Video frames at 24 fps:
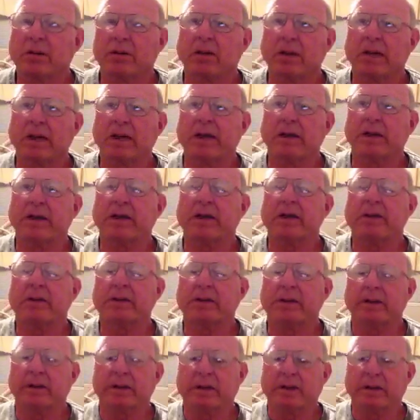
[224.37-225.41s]
Okay,
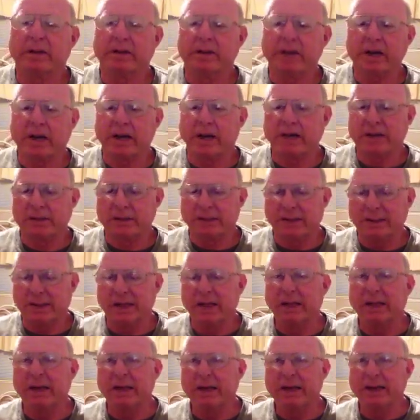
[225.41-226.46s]
it kind of
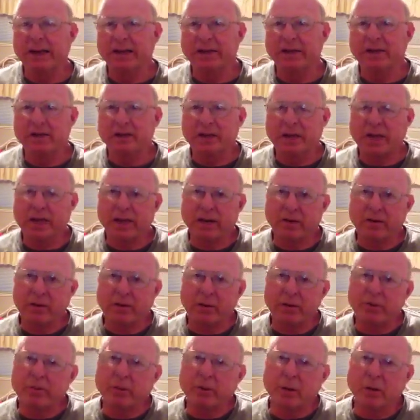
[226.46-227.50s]
delays that
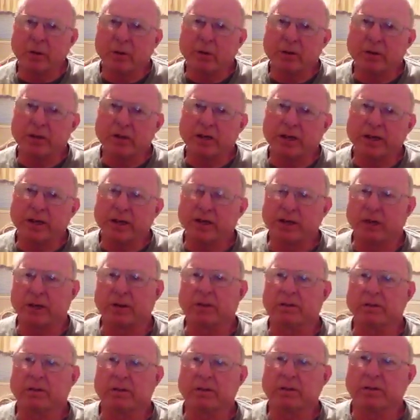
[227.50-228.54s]

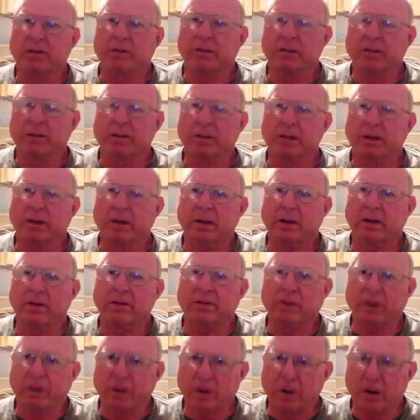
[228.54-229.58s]
repolarization
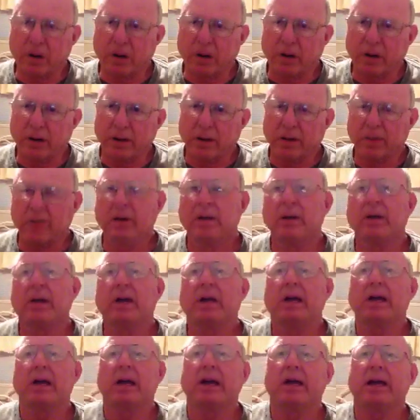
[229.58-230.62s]
of the heart.
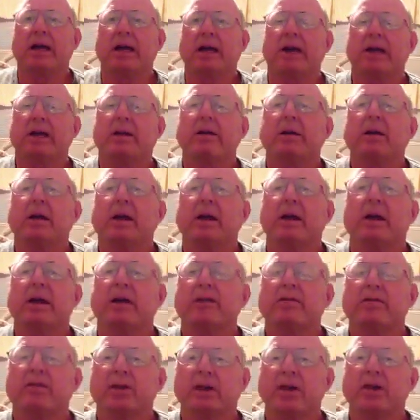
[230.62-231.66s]
And
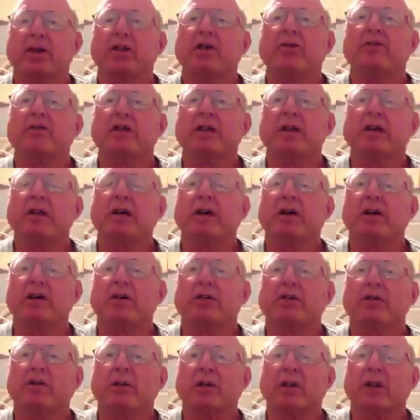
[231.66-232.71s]
if the QT
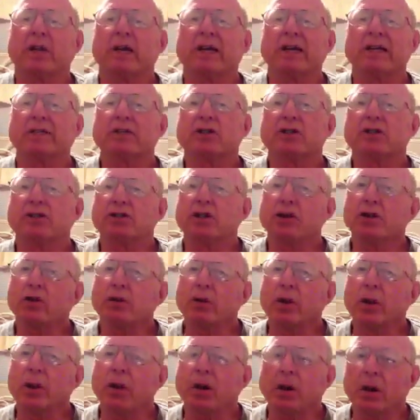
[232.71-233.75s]
interval gets
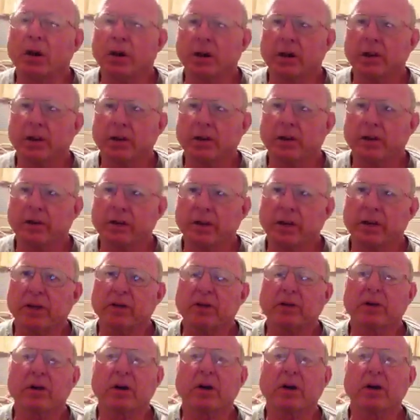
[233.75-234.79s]
too long, then
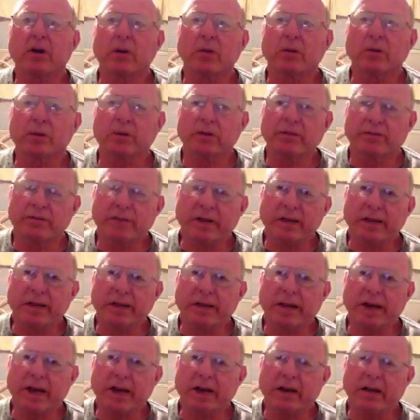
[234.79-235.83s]
you can go into
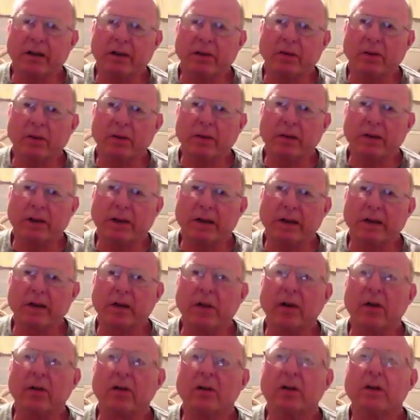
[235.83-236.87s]
VTAC, or what they
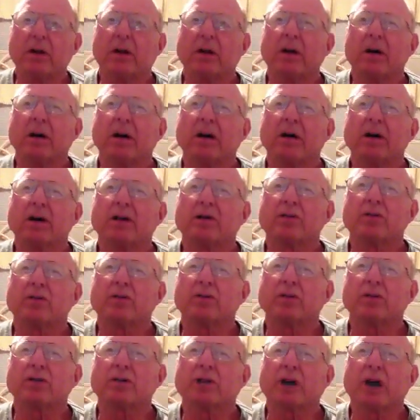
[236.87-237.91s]
call
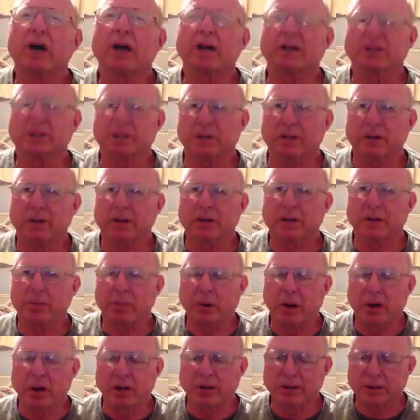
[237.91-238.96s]
torsades de
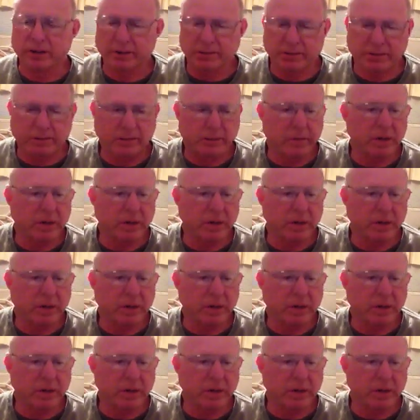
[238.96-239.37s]
Ponce.